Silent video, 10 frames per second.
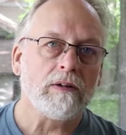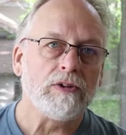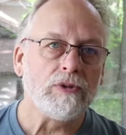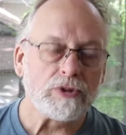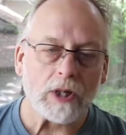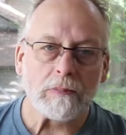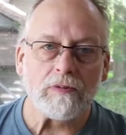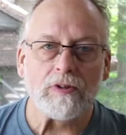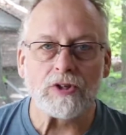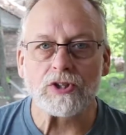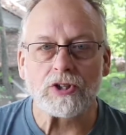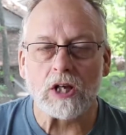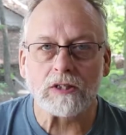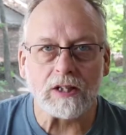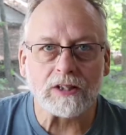new subdivisions
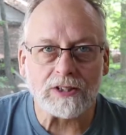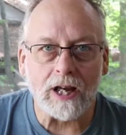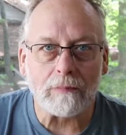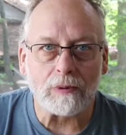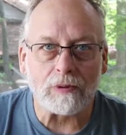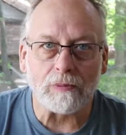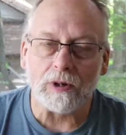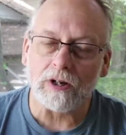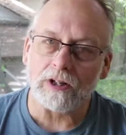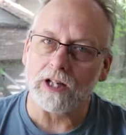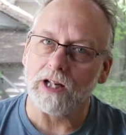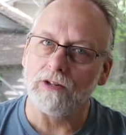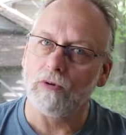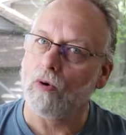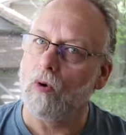as an example, we're not going to get
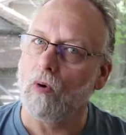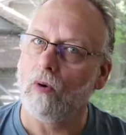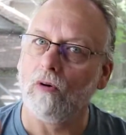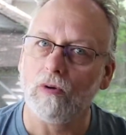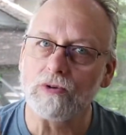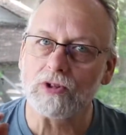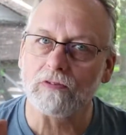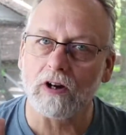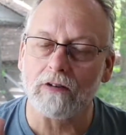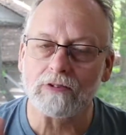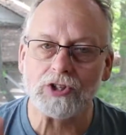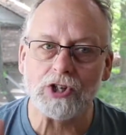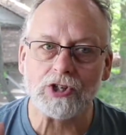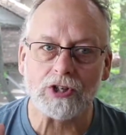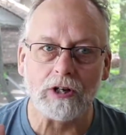into a whole host of
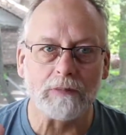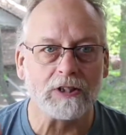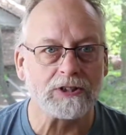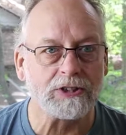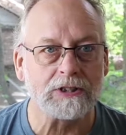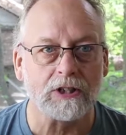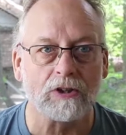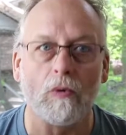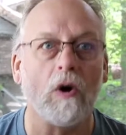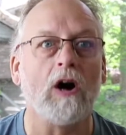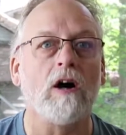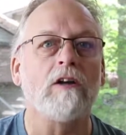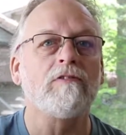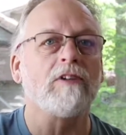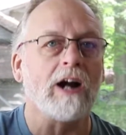conversation here because this could go
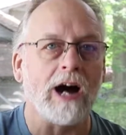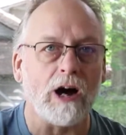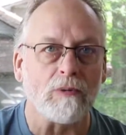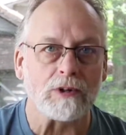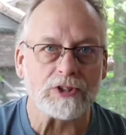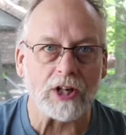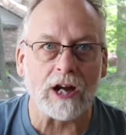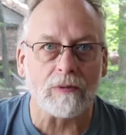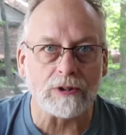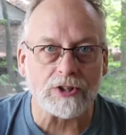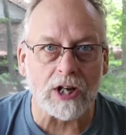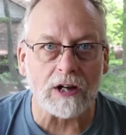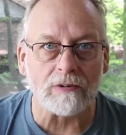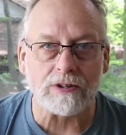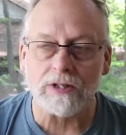on for hours and hours and
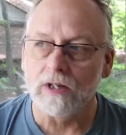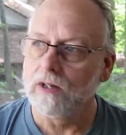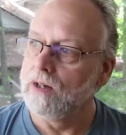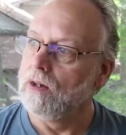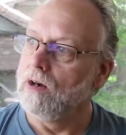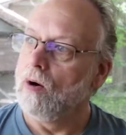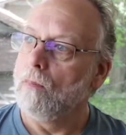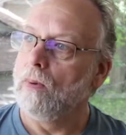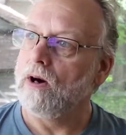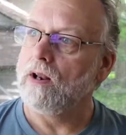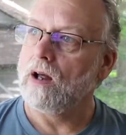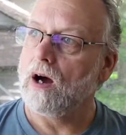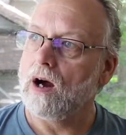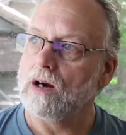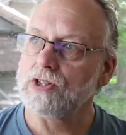hours. But
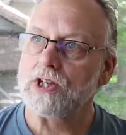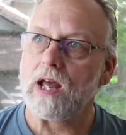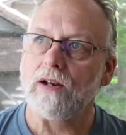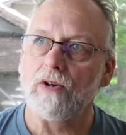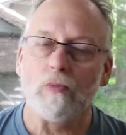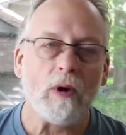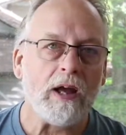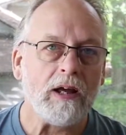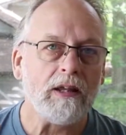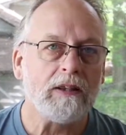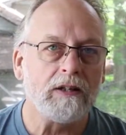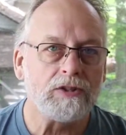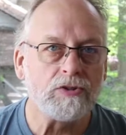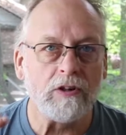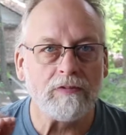our standard way that
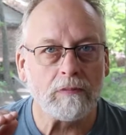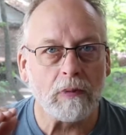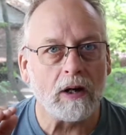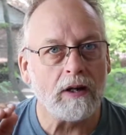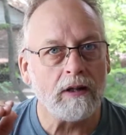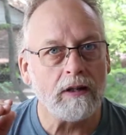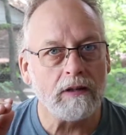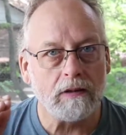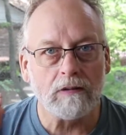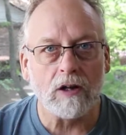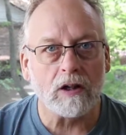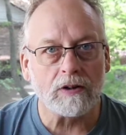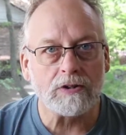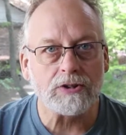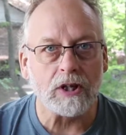is driven by
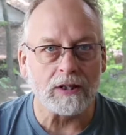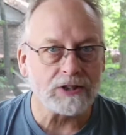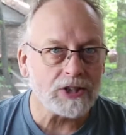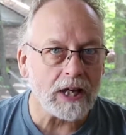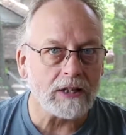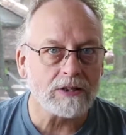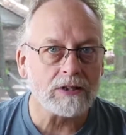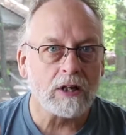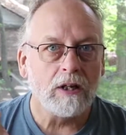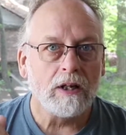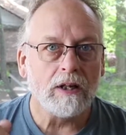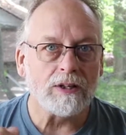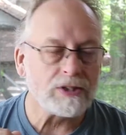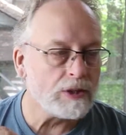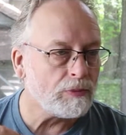dollars and cents
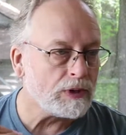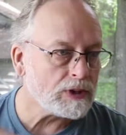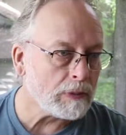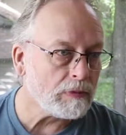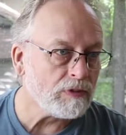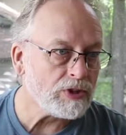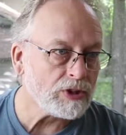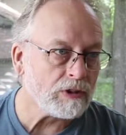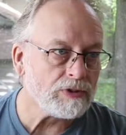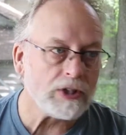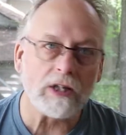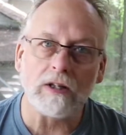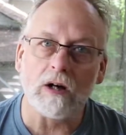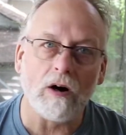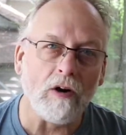is that when a subdivision goes
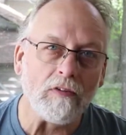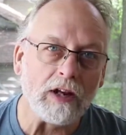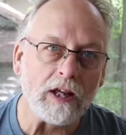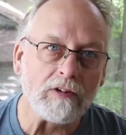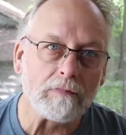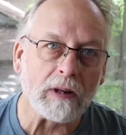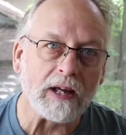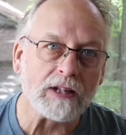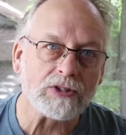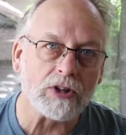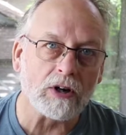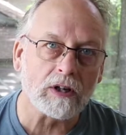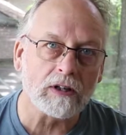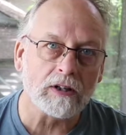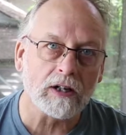in, all the native plants are
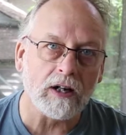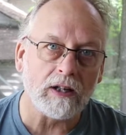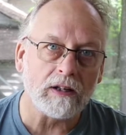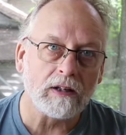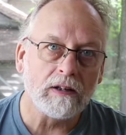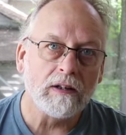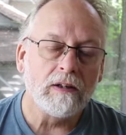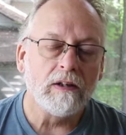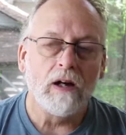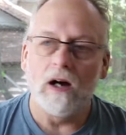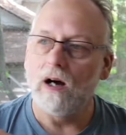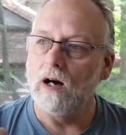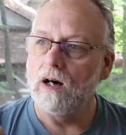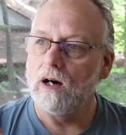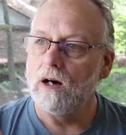clear cut.
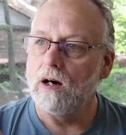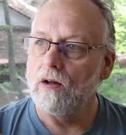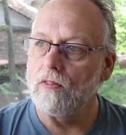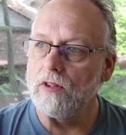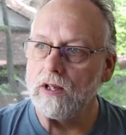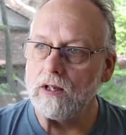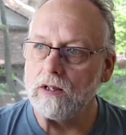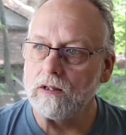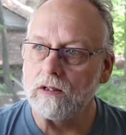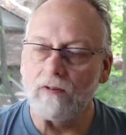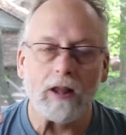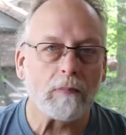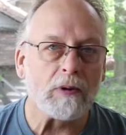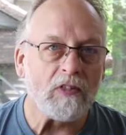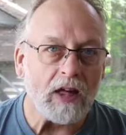The
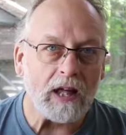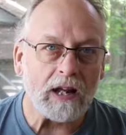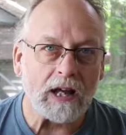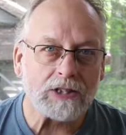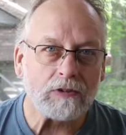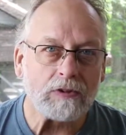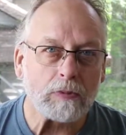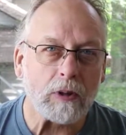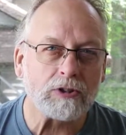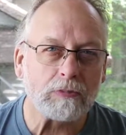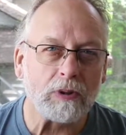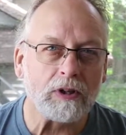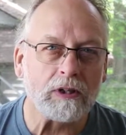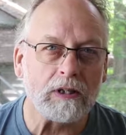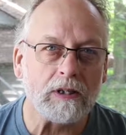developer then has a
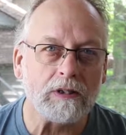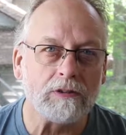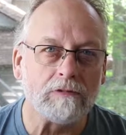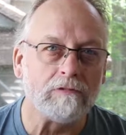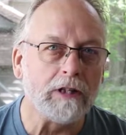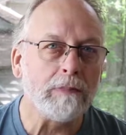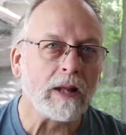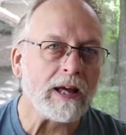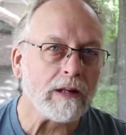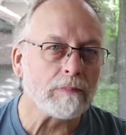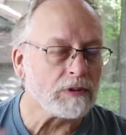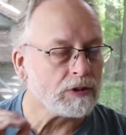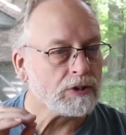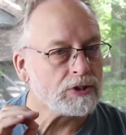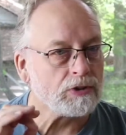responsibility to replant, but
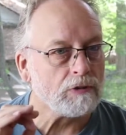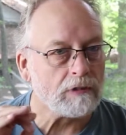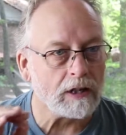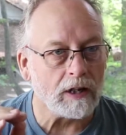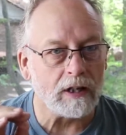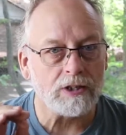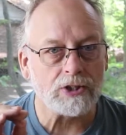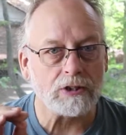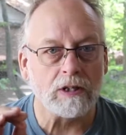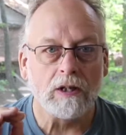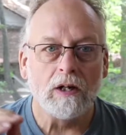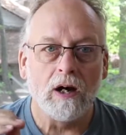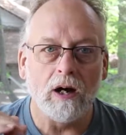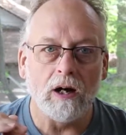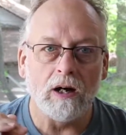there is no regulation
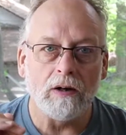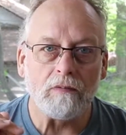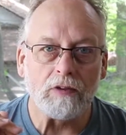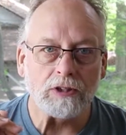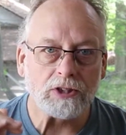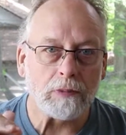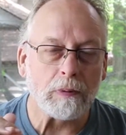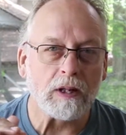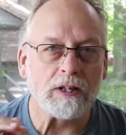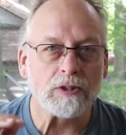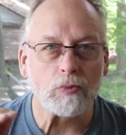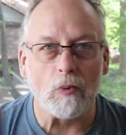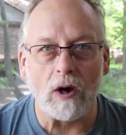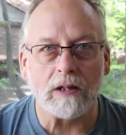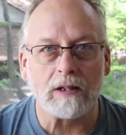that stipulates
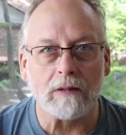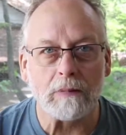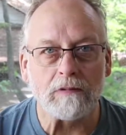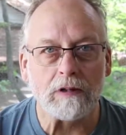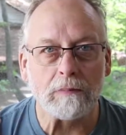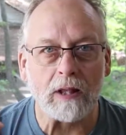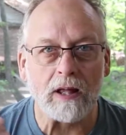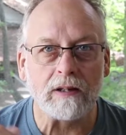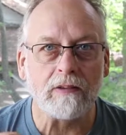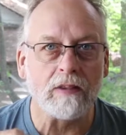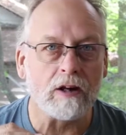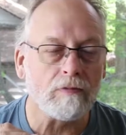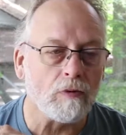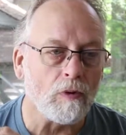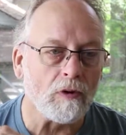what can be replanted.
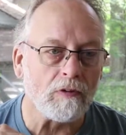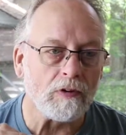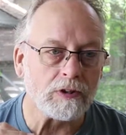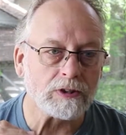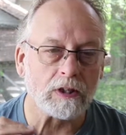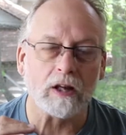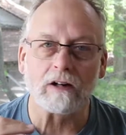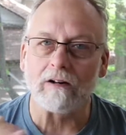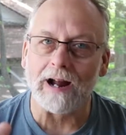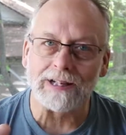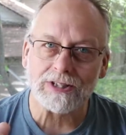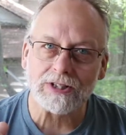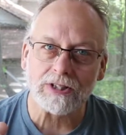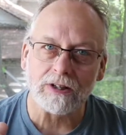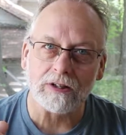Therefore, there's a lot of
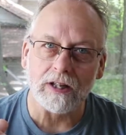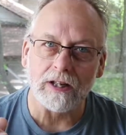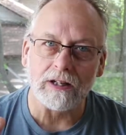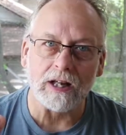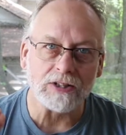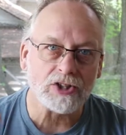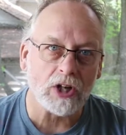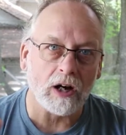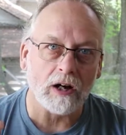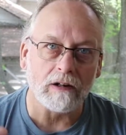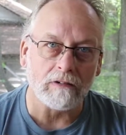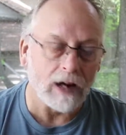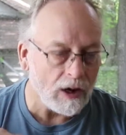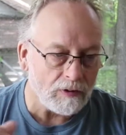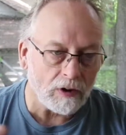grasses that are laid as sod
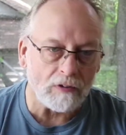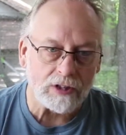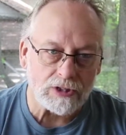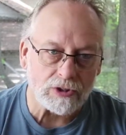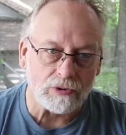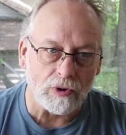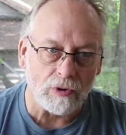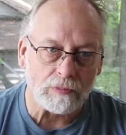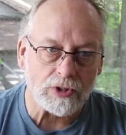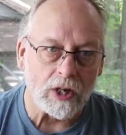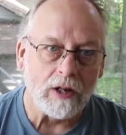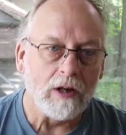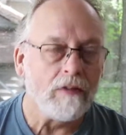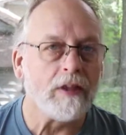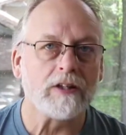around all these new homes
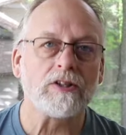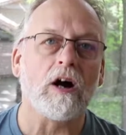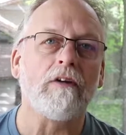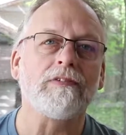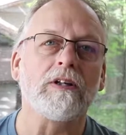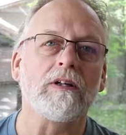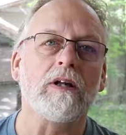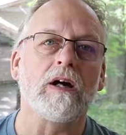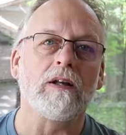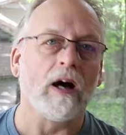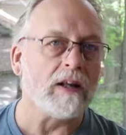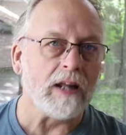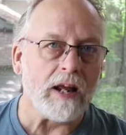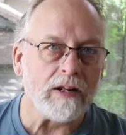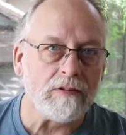that is often not
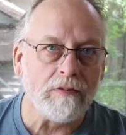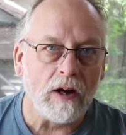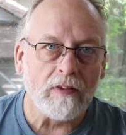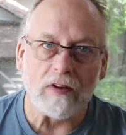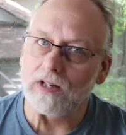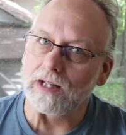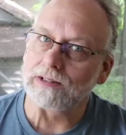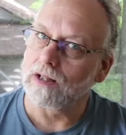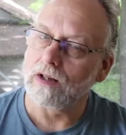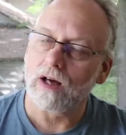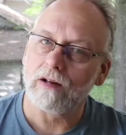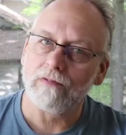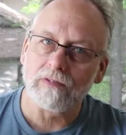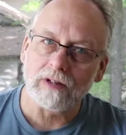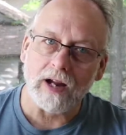native, that takes a lot
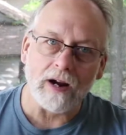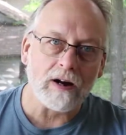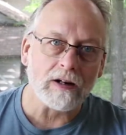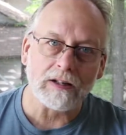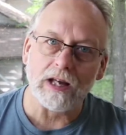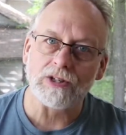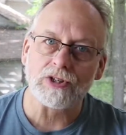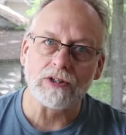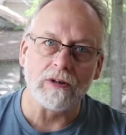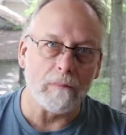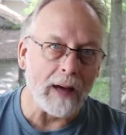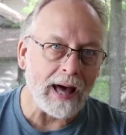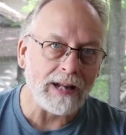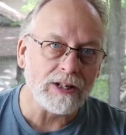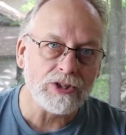of care and attention to
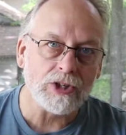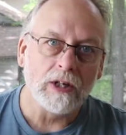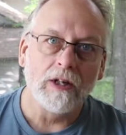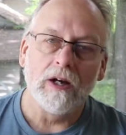manage,